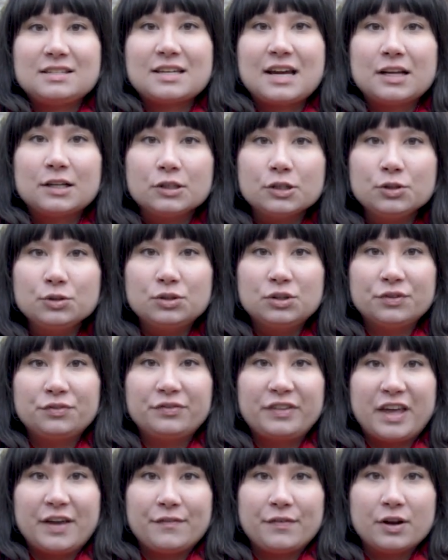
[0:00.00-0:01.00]
dilute the
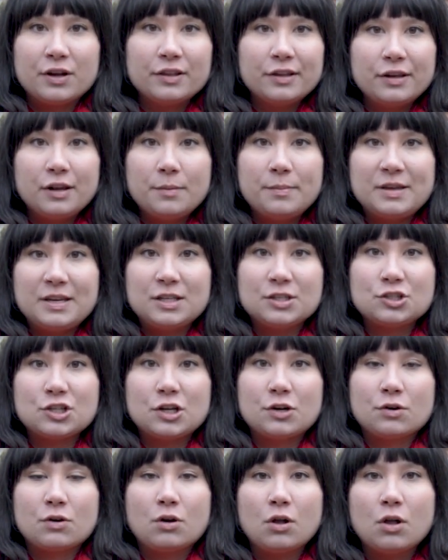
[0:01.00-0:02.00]
flavor a little bit in
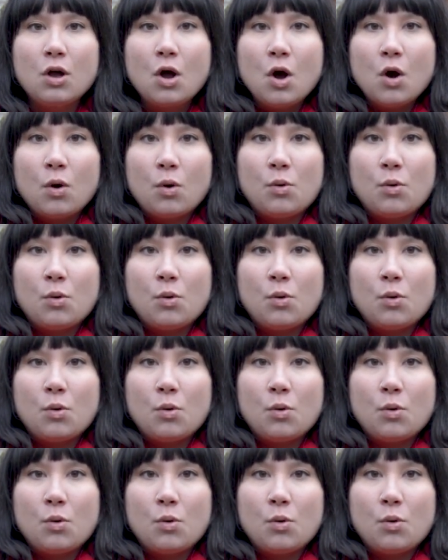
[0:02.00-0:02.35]
general,